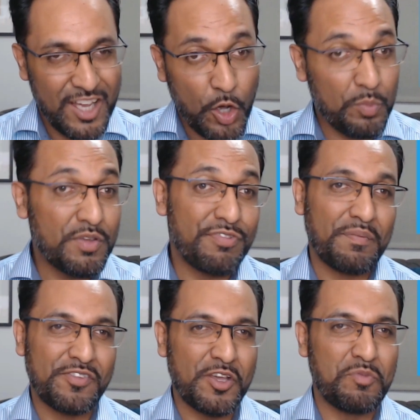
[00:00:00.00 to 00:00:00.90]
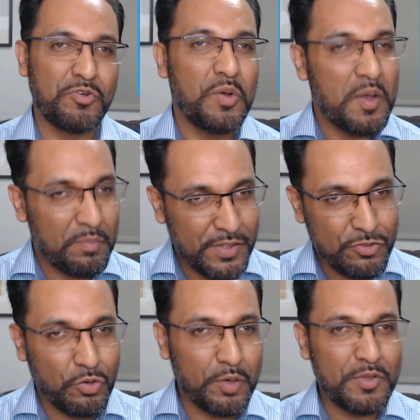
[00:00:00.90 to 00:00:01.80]
Hope you found this helpful. Please
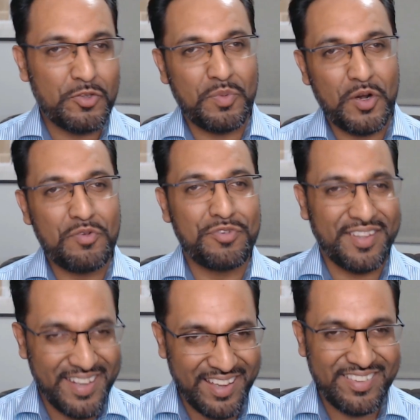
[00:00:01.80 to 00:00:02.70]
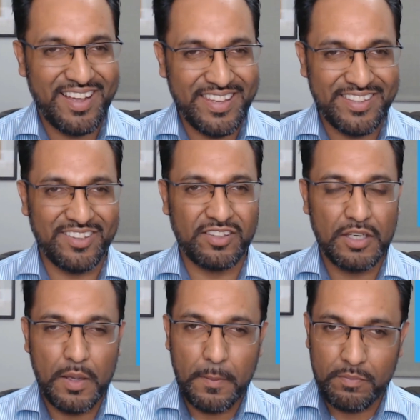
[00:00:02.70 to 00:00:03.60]
join me tomorrow for the next high yield
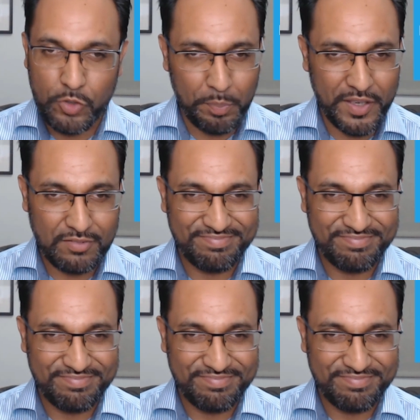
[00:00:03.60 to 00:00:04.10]
topic.